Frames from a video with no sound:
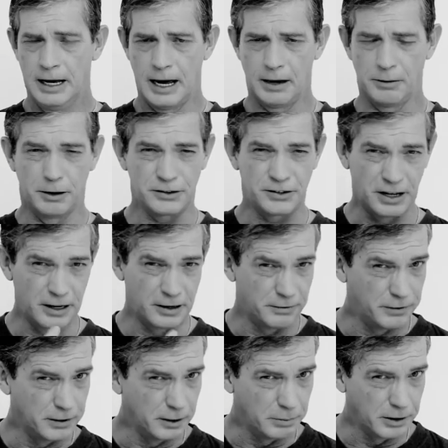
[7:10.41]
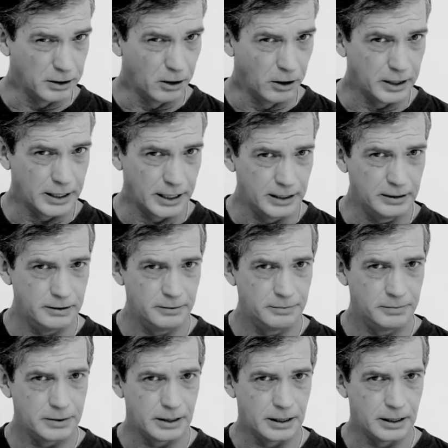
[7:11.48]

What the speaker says: And I started to feel a bit lightheaded,